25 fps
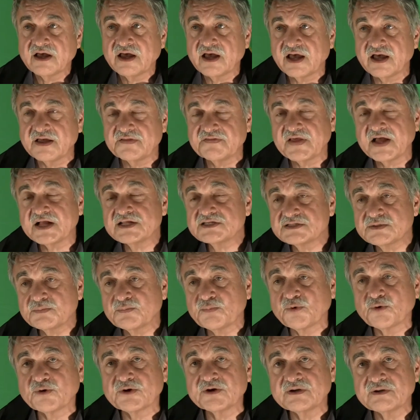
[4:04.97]
And that's
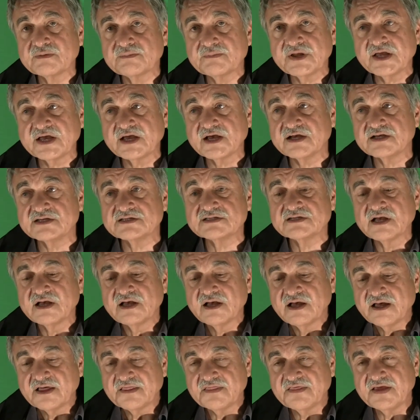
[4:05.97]
important because
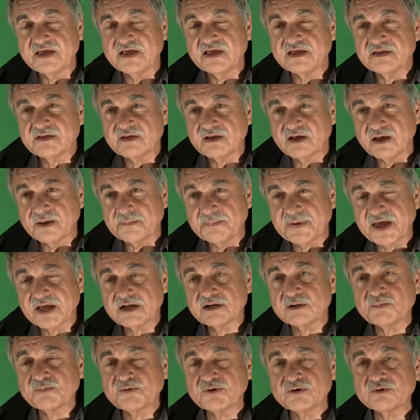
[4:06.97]
the
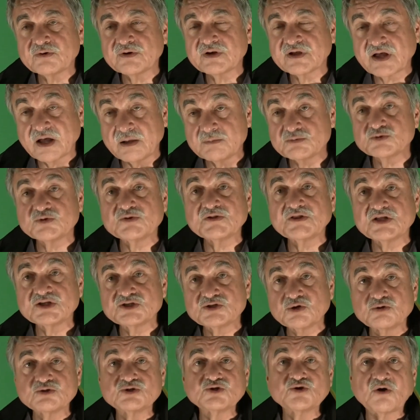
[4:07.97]
Panel Pro comes with its
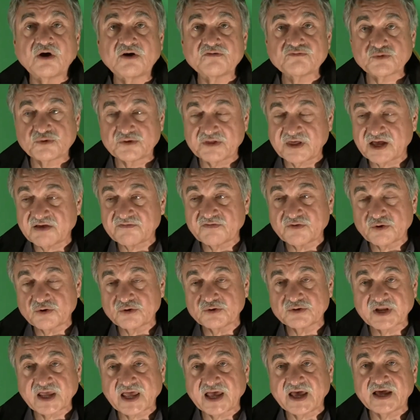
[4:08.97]
own software. They have their
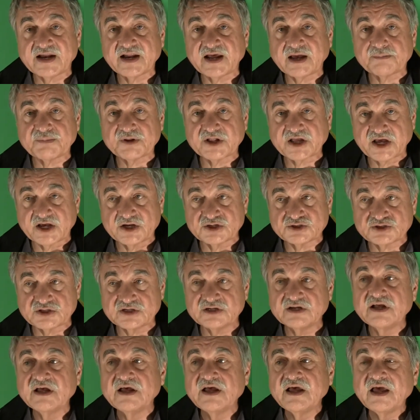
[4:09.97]
own CAD application,
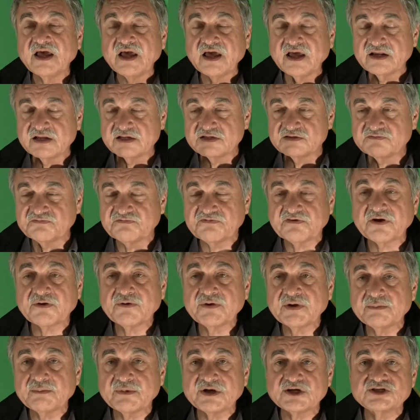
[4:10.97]
and it's
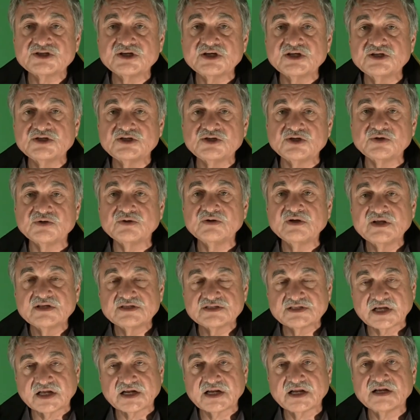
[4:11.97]
very much into
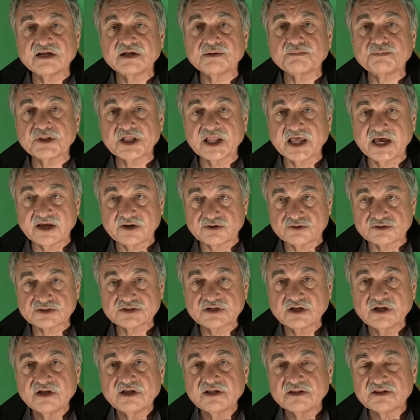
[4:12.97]
setting up layers.
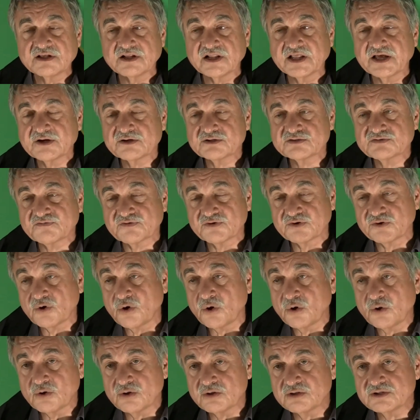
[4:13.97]
The layers for
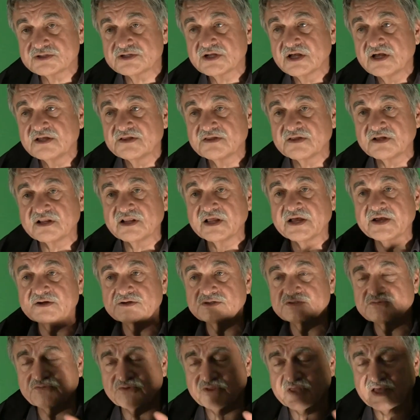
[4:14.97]
holes, the
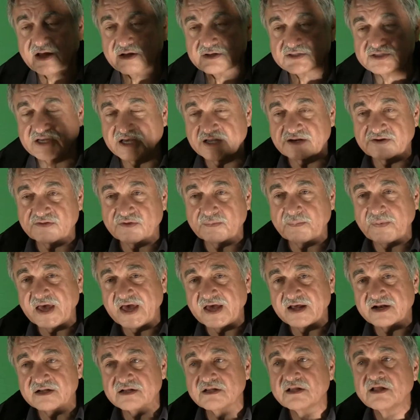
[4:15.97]
layers for the outside of the
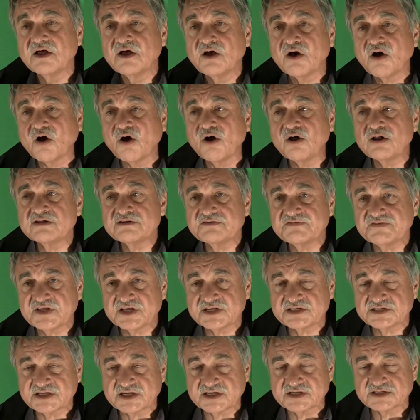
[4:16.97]
panel, all of
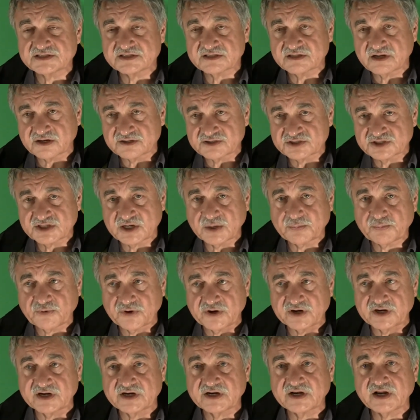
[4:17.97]
these things are
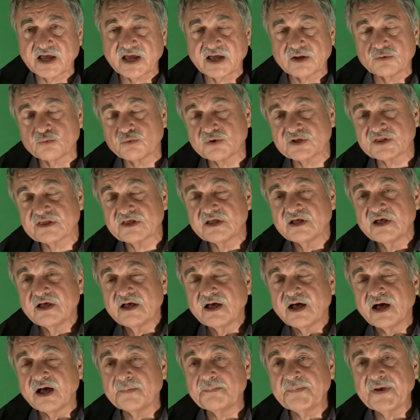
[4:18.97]
separated, and with
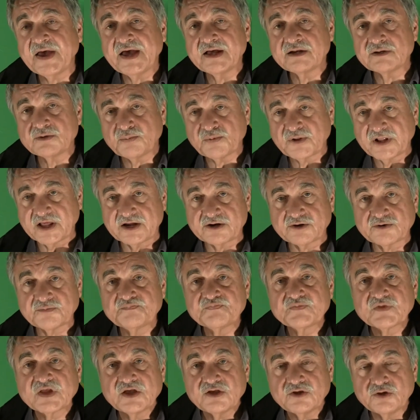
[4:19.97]
a Panel Planner
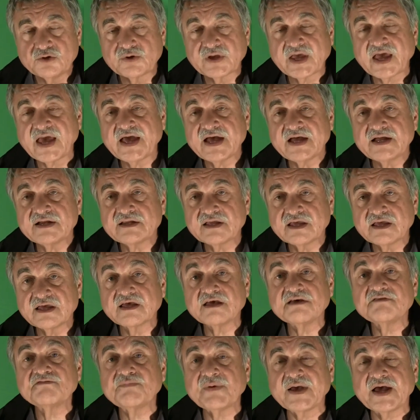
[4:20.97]
you can
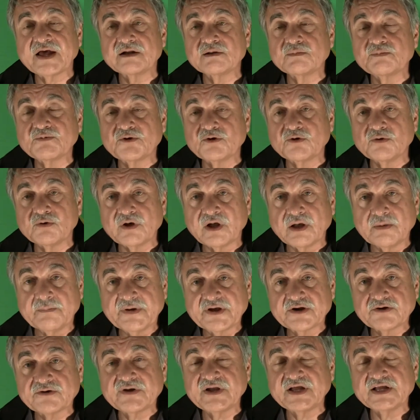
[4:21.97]
give Panel Pro a
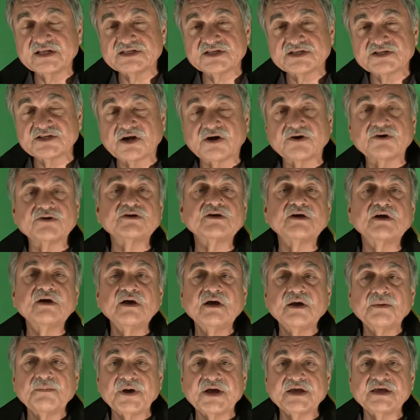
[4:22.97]
better head start
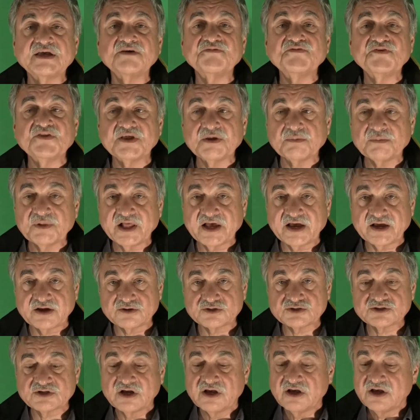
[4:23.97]
by giving them
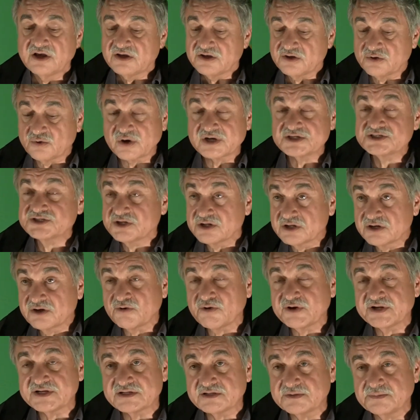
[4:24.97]
layers. You are still
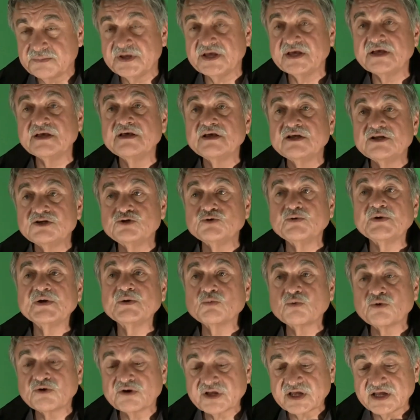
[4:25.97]
going to be doing
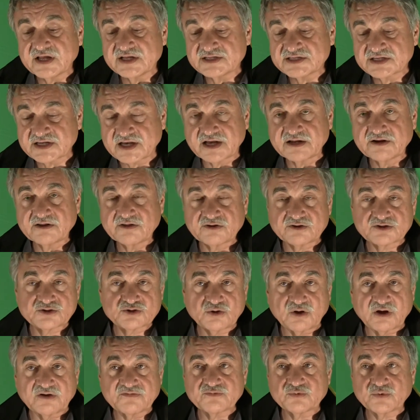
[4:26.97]
work inside of their
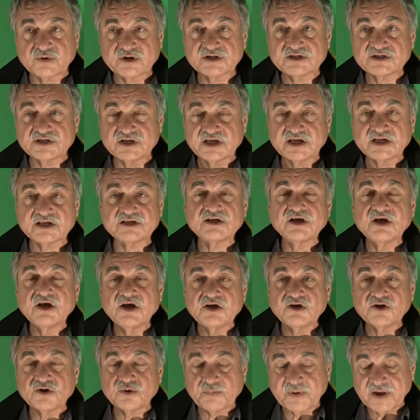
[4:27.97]
software to get
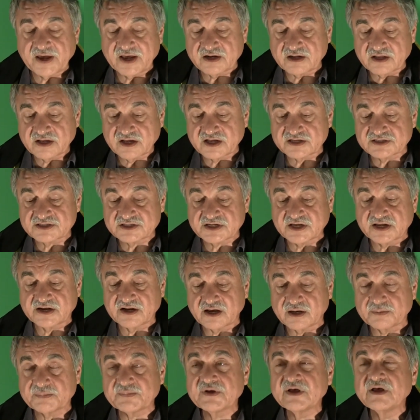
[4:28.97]
your panel cut set
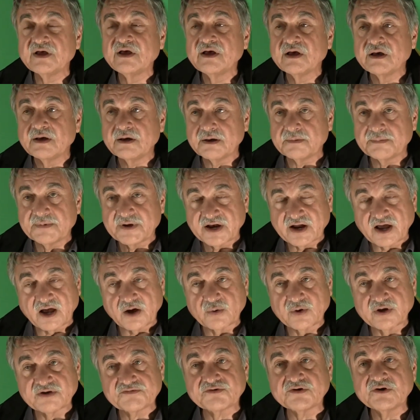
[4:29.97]
up, but
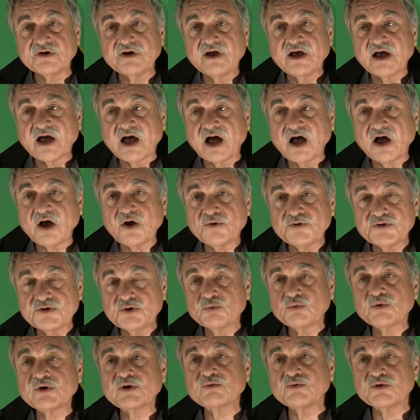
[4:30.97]
however, how you
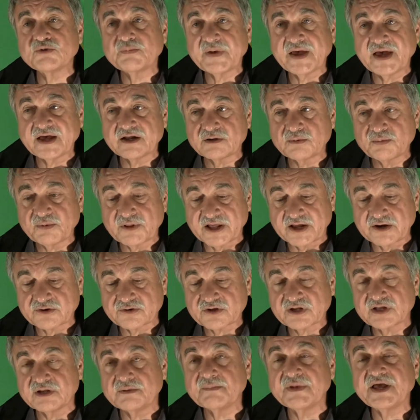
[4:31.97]
work with Panel Planner
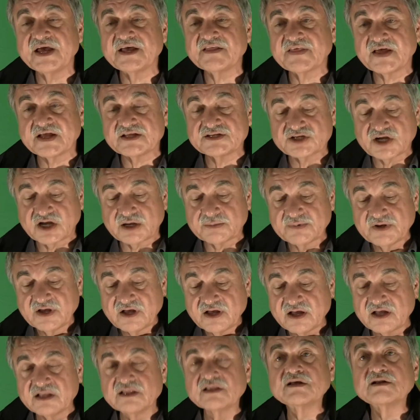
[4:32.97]
can make that job
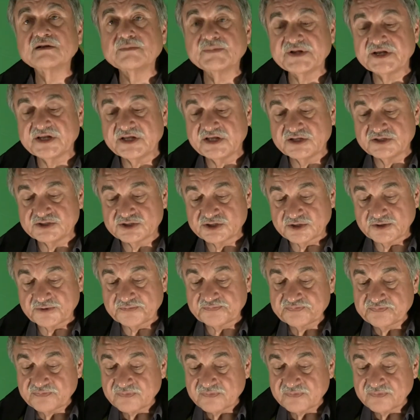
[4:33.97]
a little bit easier.